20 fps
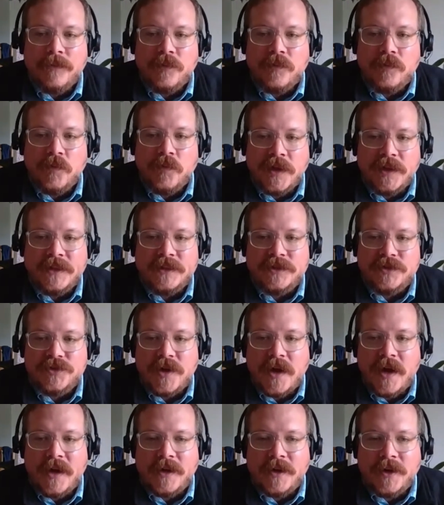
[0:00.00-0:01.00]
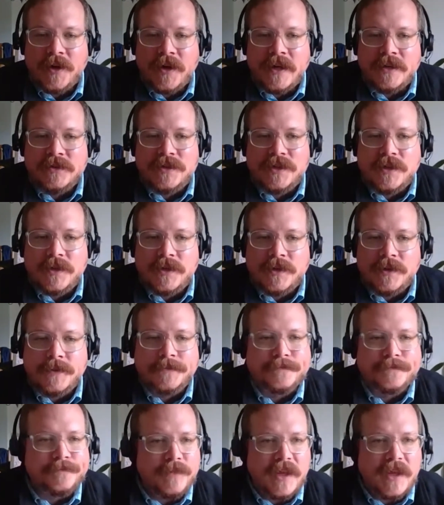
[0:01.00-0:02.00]
really stronger as a
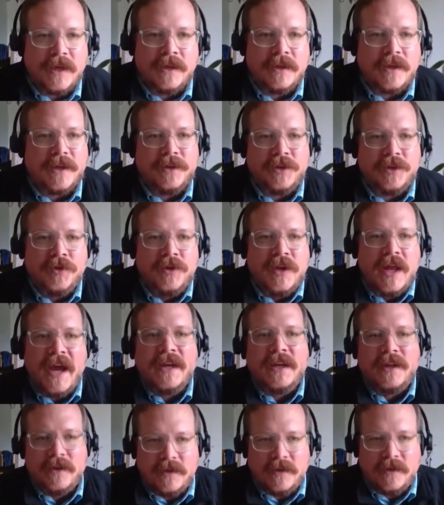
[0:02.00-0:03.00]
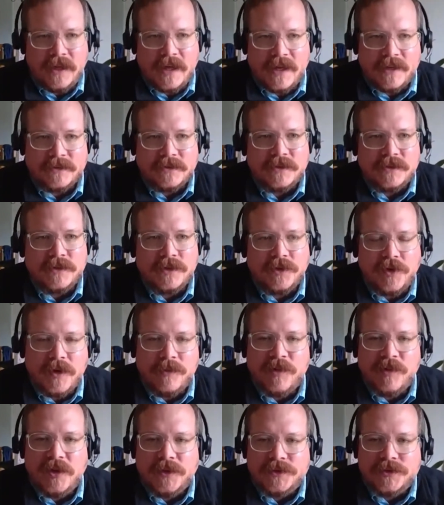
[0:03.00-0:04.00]
united against the
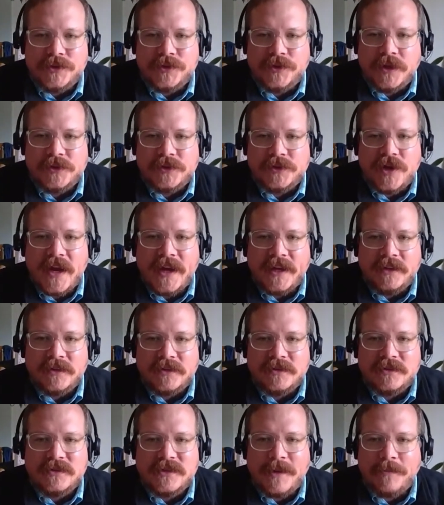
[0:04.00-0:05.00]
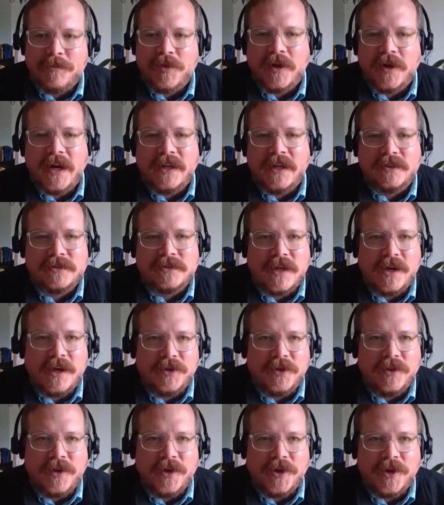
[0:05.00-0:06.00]
criminals who are trying to separate us out
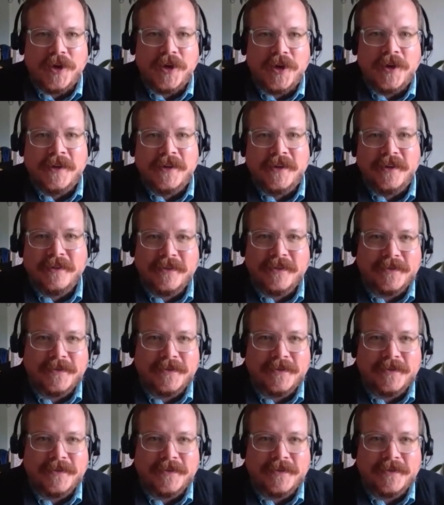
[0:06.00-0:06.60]
of the herd.